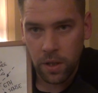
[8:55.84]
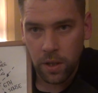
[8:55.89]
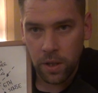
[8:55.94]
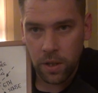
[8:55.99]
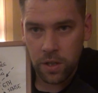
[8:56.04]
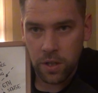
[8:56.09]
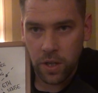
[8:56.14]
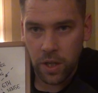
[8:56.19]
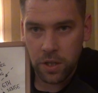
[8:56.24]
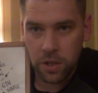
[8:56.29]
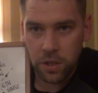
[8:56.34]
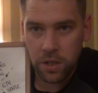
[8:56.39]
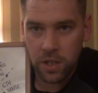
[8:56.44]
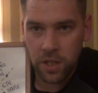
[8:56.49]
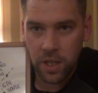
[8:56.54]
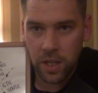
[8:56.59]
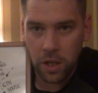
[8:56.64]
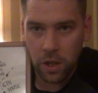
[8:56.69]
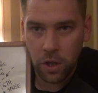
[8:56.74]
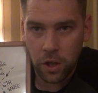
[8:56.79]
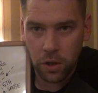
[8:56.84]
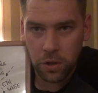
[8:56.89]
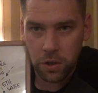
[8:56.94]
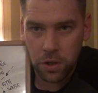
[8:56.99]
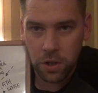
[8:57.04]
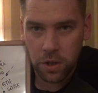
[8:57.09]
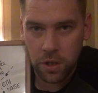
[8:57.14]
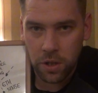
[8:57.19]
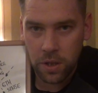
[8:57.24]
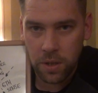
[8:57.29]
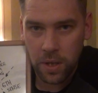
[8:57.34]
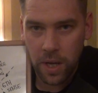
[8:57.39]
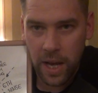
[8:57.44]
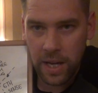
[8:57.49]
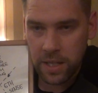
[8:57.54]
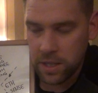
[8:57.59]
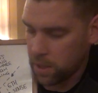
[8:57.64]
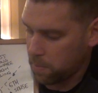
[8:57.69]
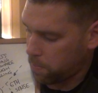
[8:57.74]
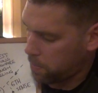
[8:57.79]
So as you see, consciousness
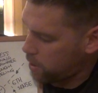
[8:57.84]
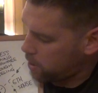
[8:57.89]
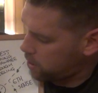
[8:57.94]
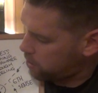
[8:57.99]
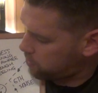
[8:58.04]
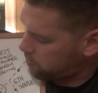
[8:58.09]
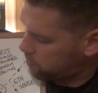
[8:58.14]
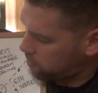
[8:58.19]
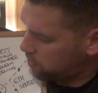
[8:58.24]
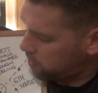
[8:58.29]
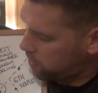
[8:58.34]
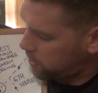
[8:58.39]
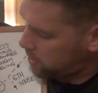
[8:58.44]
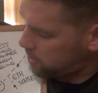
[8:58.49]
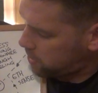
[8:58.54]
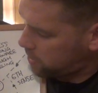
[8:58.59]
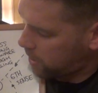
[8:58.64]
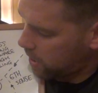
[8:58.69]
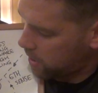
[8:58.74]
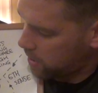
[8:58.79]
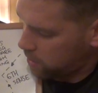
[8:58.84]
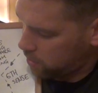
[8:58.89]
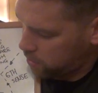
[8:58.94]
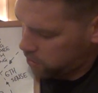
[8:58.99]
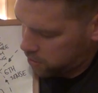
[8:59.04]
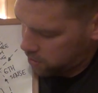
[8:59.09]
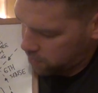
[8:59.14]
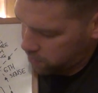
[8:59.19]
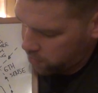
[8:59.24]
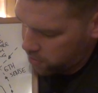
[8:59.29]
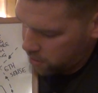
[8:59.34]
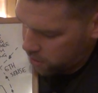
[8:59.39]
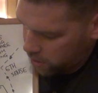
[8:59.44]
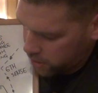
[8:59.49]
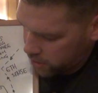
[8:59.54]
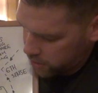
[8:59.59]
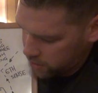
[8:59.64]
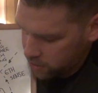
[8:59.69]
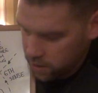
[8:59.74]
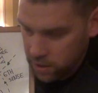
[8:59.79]
has to pass through this stage to
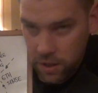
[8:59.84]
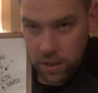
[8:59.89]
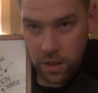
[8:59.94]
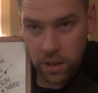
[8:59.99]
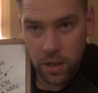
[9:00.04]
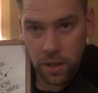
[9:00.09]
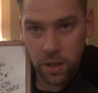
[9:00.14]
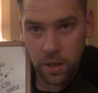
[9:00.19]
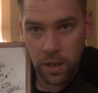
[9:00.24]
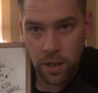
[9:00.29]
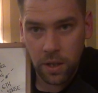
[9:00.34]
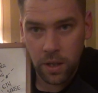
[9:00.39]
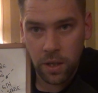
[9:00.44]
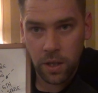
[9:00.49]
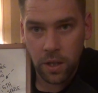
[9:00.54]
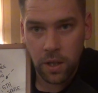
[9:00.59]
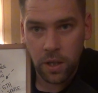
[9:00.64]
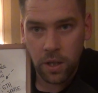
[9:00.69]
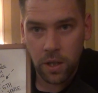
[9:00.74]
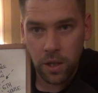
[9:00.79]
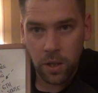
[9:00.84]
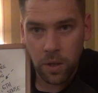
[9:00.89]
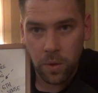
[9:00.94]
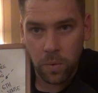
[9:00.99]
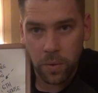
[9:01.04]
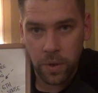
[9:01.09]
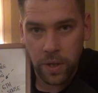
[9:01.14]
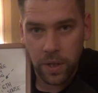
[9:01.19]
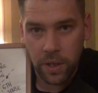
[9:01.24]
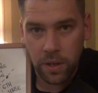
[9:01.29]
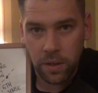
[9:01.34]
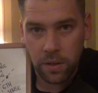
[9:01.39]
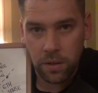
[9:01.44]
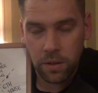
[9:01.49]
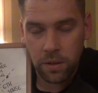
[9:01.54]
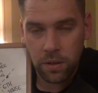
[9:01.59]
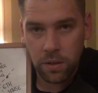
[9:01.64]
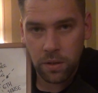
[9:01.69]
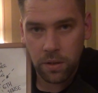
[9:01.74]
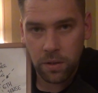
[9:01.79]
realise what it
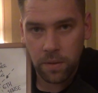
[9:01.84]
is.